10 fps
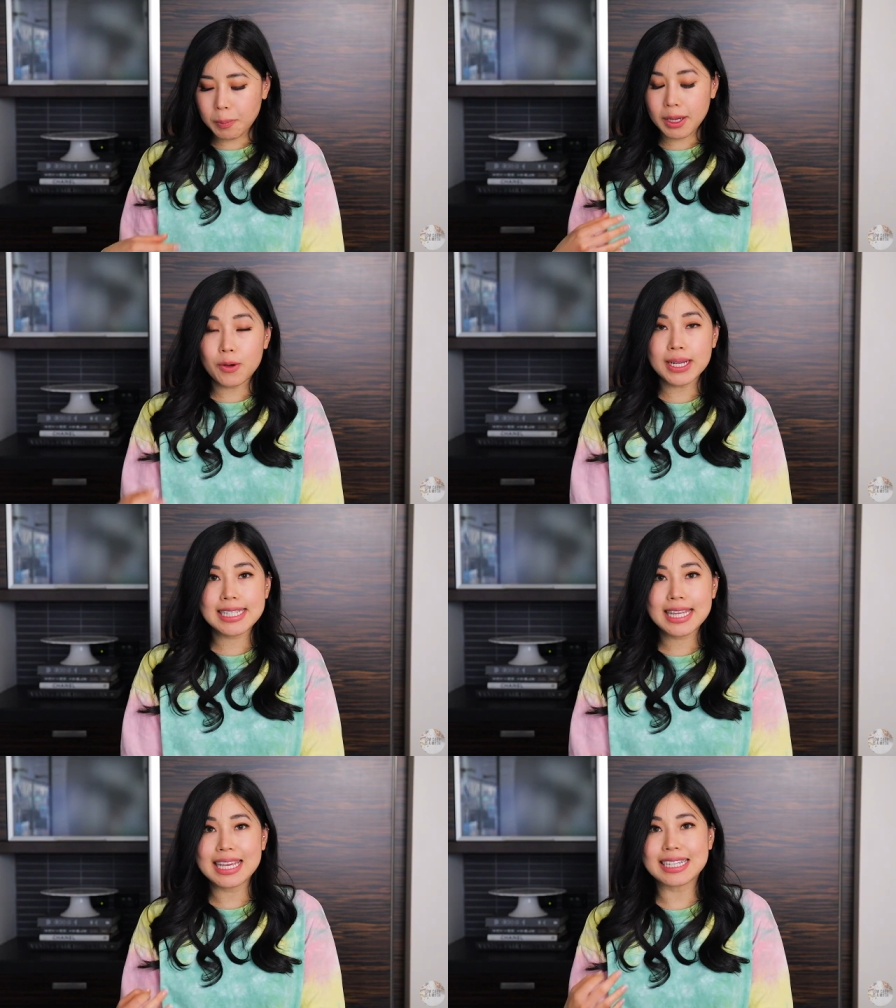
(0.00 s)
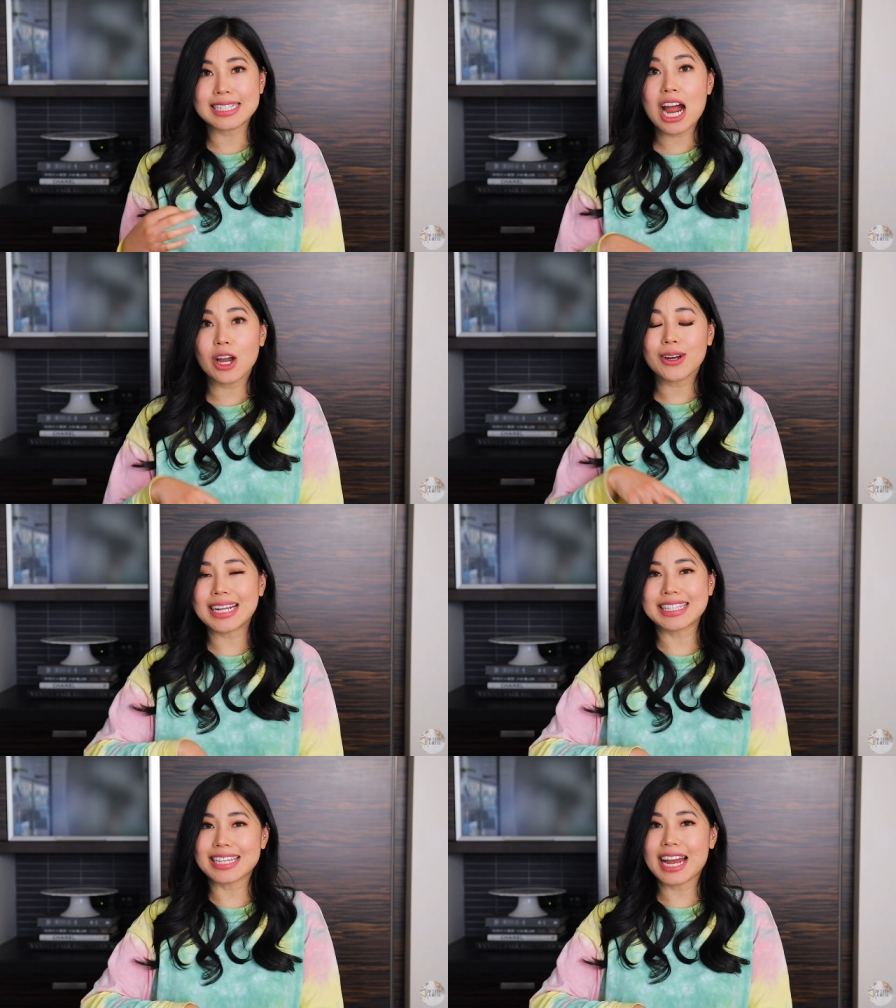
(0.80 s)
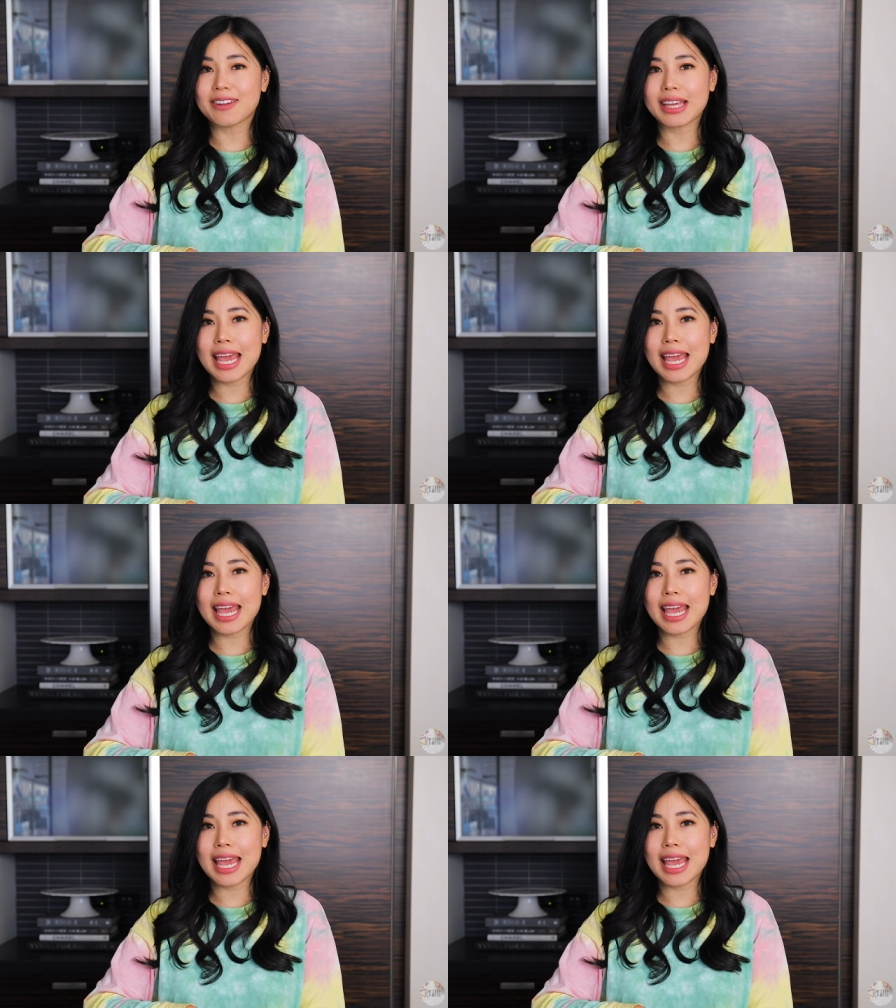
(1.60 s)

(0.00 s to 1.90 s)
greasing the entire inside of the